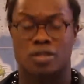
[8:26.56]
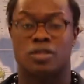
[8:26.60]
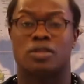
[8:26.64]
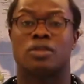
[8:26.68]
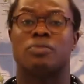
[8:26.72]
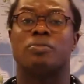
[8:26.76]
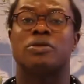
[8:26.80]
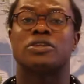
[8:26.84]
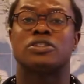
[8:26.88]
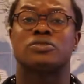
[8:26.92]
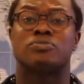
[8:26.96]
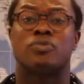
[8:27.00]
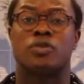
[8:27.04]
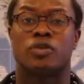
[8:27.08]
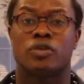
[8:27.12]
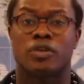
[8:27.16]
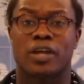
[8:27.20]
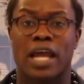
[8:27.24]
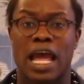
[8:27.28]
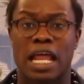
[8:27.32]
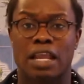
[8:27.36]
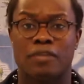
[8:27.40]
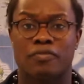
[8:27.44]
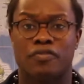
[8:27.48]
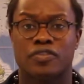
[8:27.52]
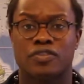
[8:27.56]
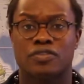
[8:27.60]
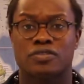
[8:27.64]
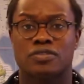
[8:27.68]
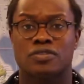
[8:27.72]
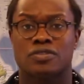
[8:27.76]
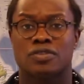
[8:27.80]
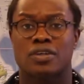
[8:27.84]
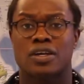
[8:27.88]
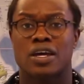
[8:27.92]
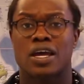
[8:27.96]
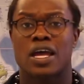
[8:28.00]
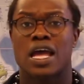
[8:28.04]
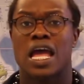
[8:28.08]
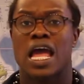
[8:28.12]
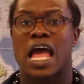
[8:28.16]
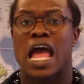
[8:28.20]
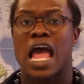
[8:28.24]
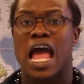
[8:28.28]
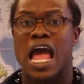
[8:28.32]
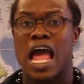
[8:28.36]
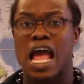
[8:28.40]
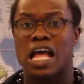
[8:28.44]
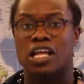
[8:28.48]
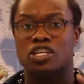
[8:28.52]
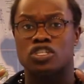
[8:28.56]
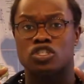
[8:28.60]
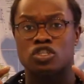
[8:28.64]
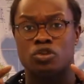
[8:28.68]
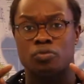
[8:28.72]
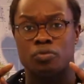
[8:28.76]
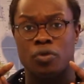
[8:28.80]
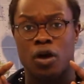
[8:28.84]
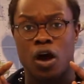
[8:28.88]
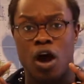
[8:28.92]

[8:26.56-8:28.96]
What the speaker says: the business model canvas, and some